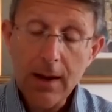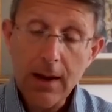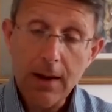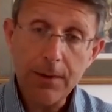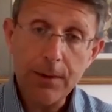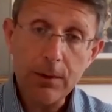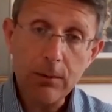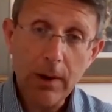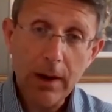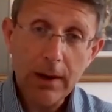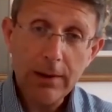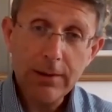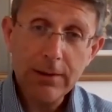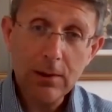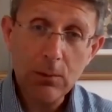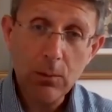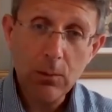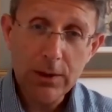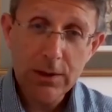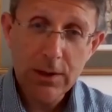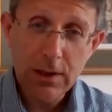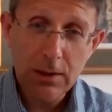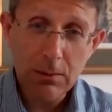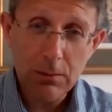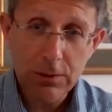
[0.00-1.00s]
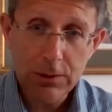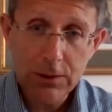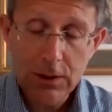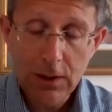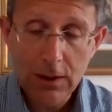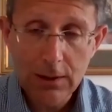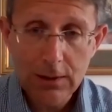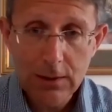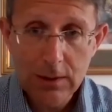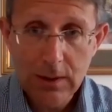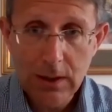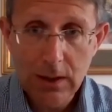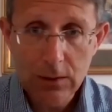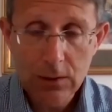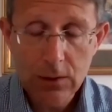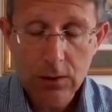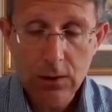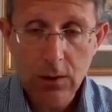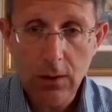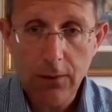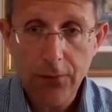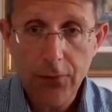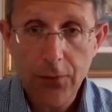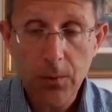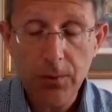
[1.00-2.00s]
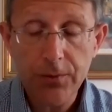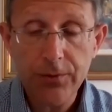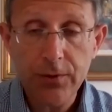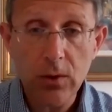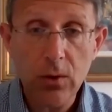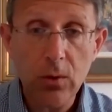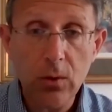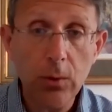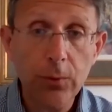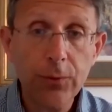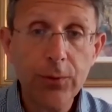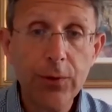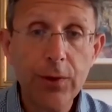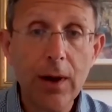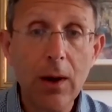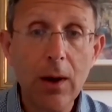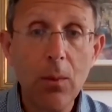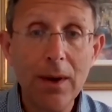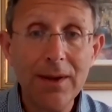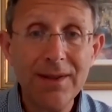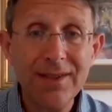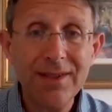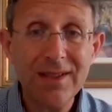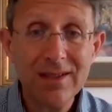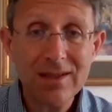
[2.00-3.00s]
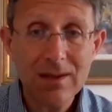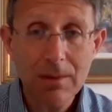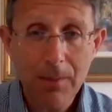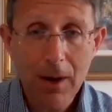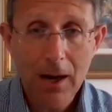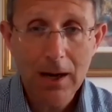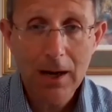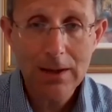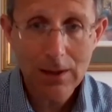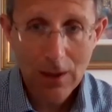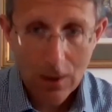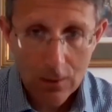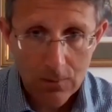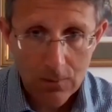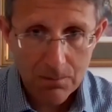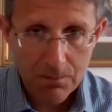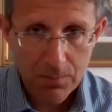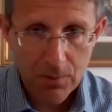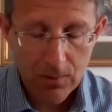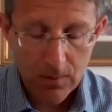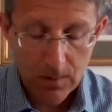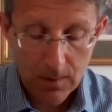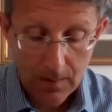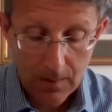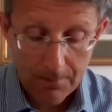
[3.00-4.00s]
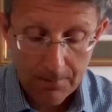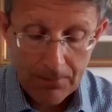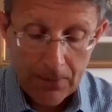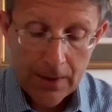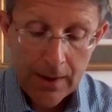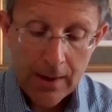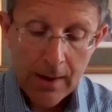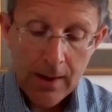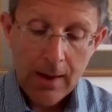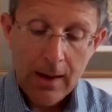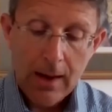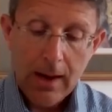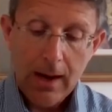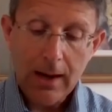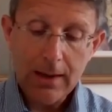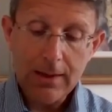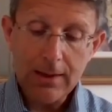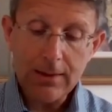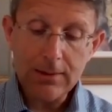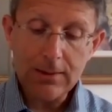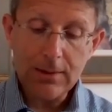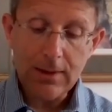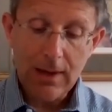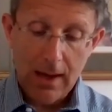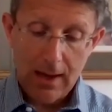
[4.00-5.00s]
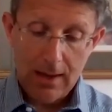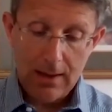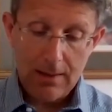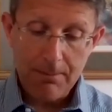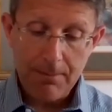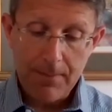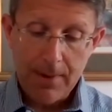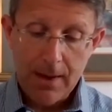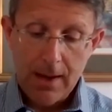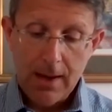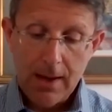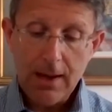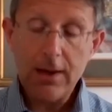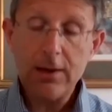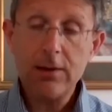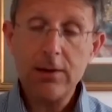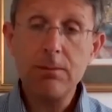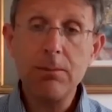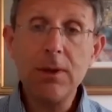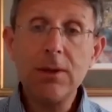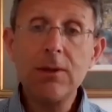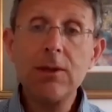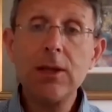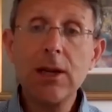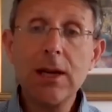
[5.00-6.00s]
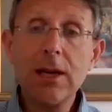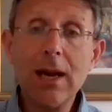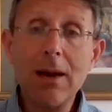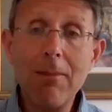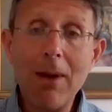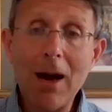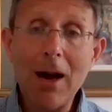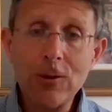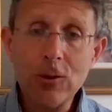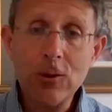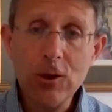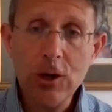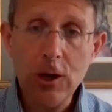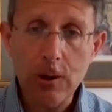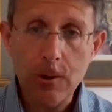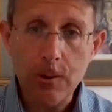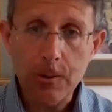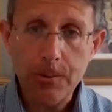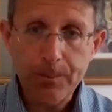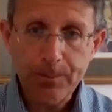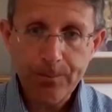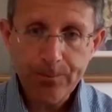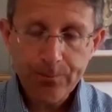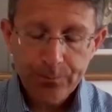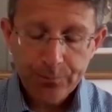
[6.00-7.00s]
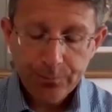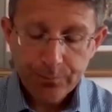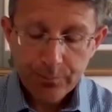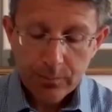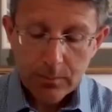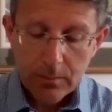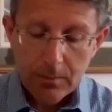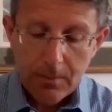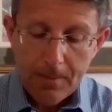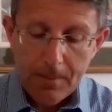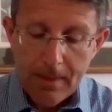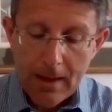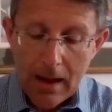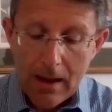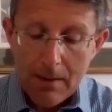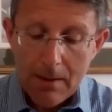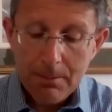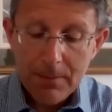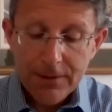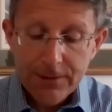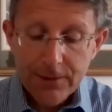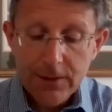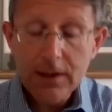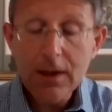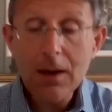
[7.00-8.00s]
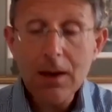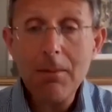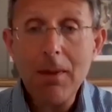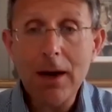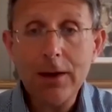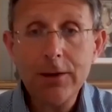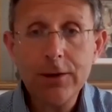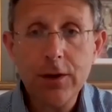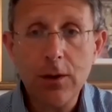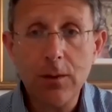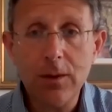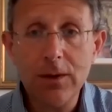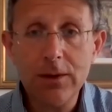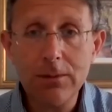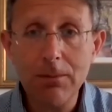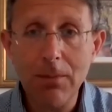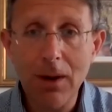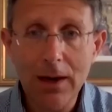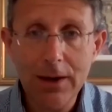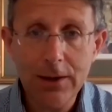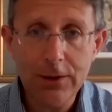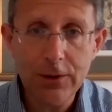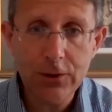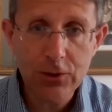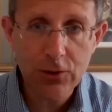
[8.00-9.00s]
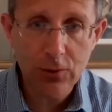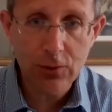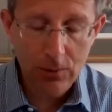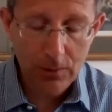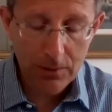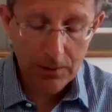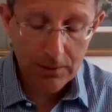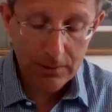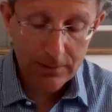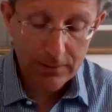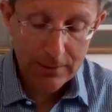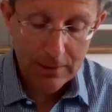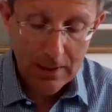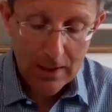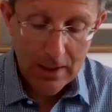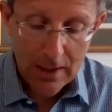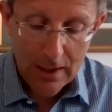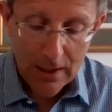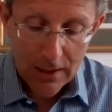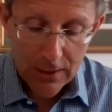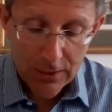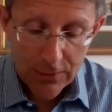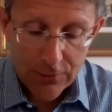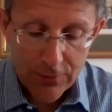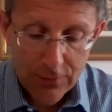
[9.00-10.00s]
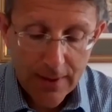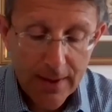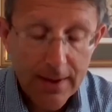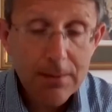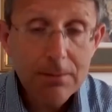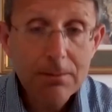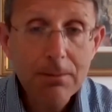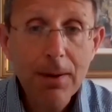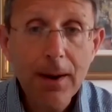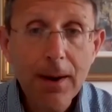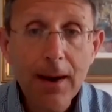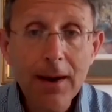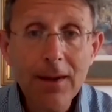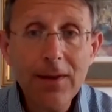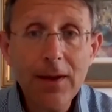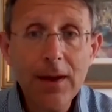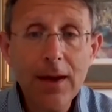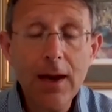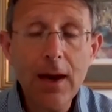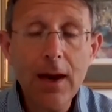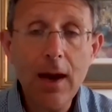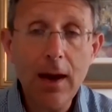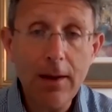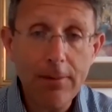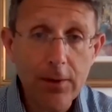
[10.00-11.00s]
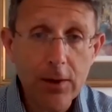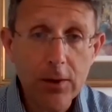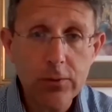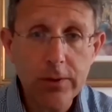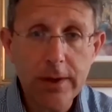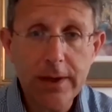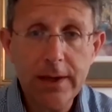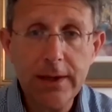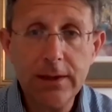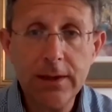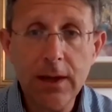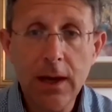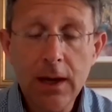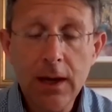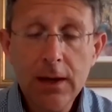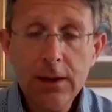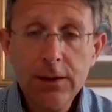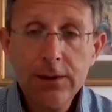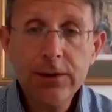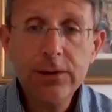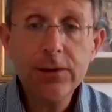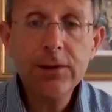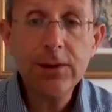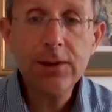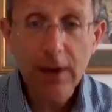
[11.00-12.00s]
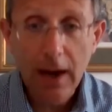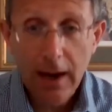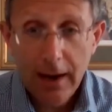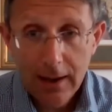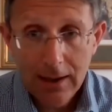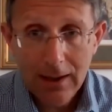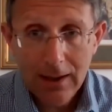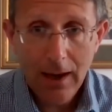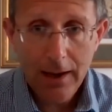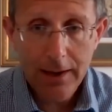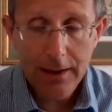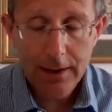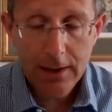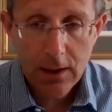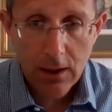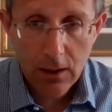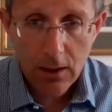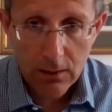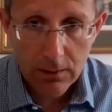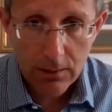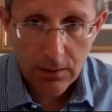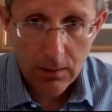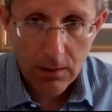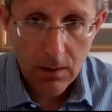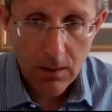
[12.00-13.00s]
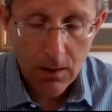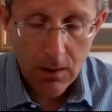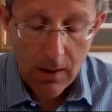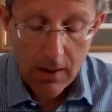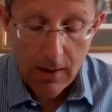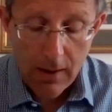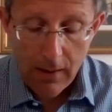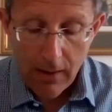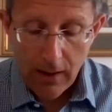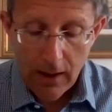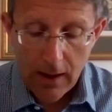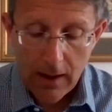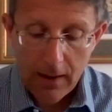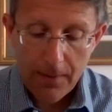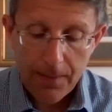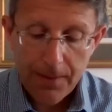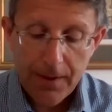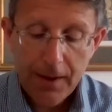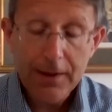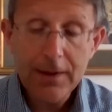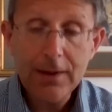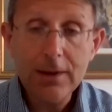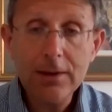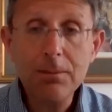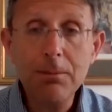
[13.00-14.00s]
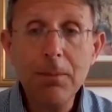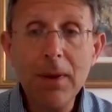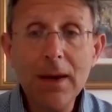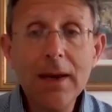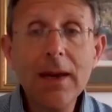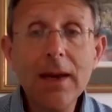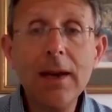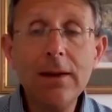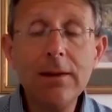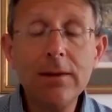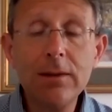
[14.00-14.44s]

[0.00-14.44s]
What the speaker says: in the race in which he was just touched off, there was a horse that went into my notebook, and his name is Mr. Camacho. And Mr. Camacho is my choice. Trained by the evergreen style icon, that is Mick